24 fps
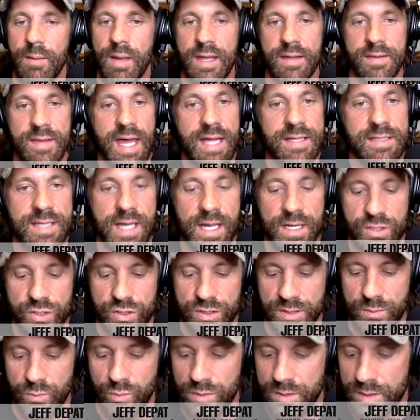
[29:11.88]
And that's
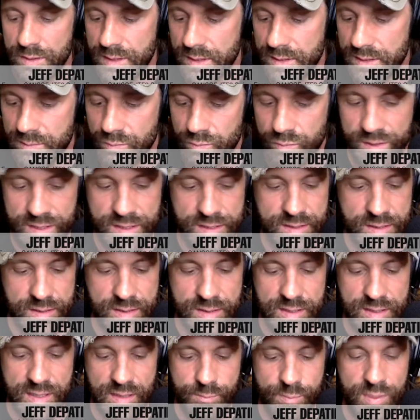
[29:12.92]
actually one of the
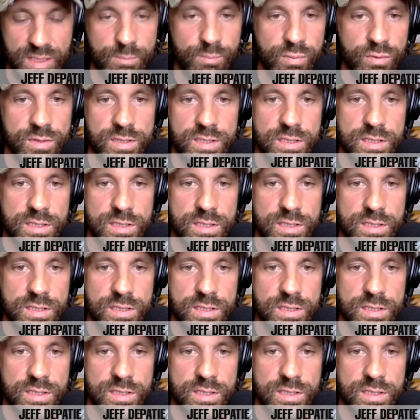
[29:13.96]
reasons that people